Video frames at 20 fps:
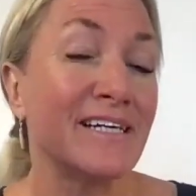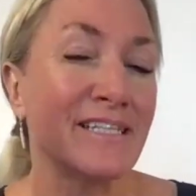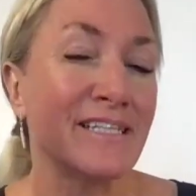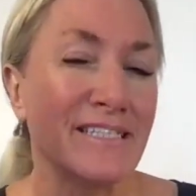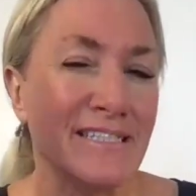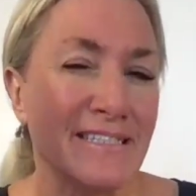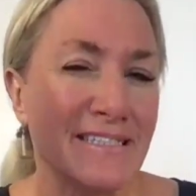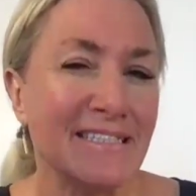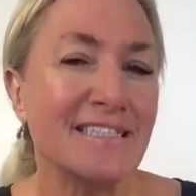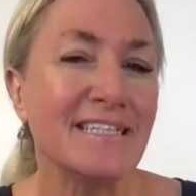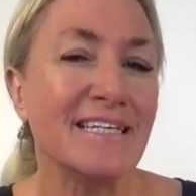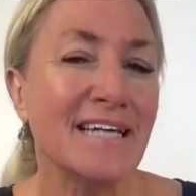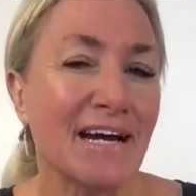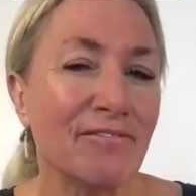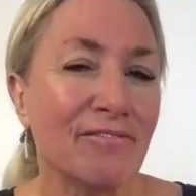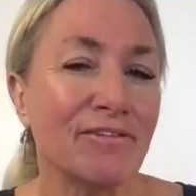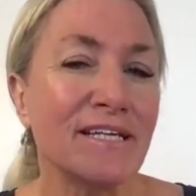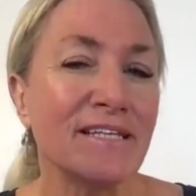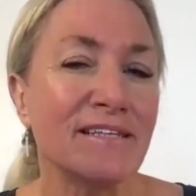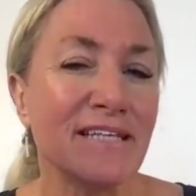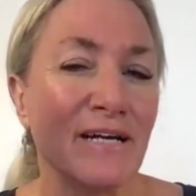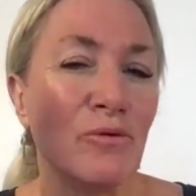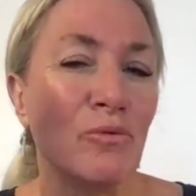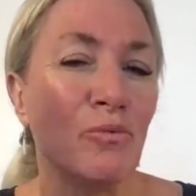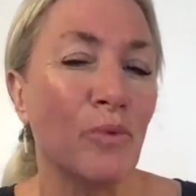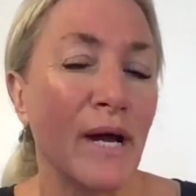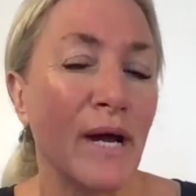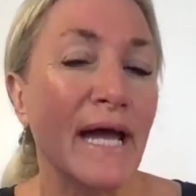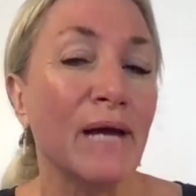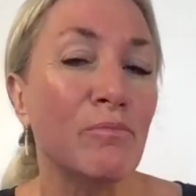could see everything
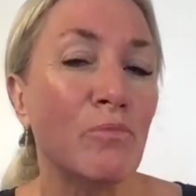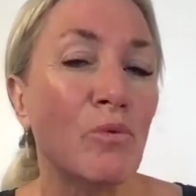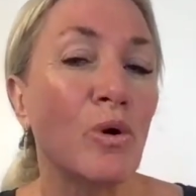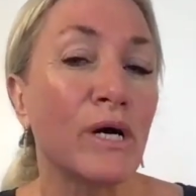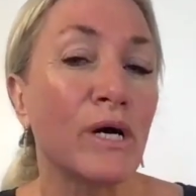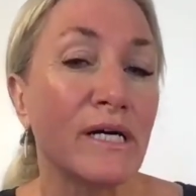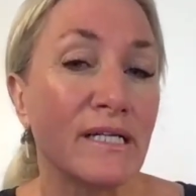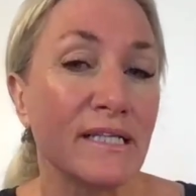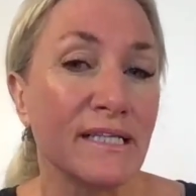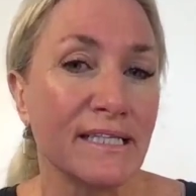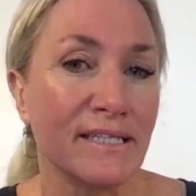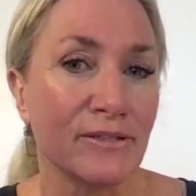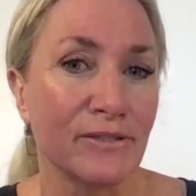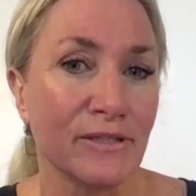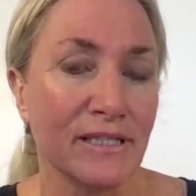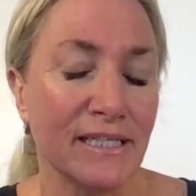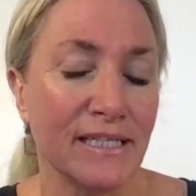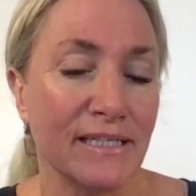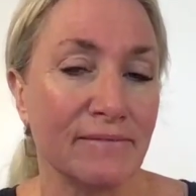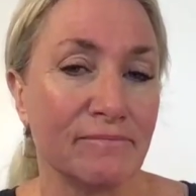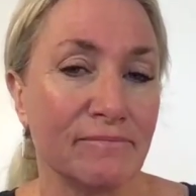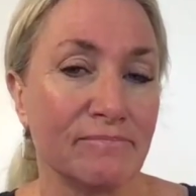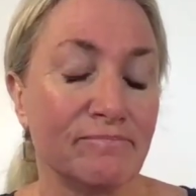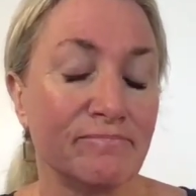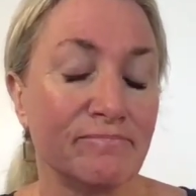way more clearly.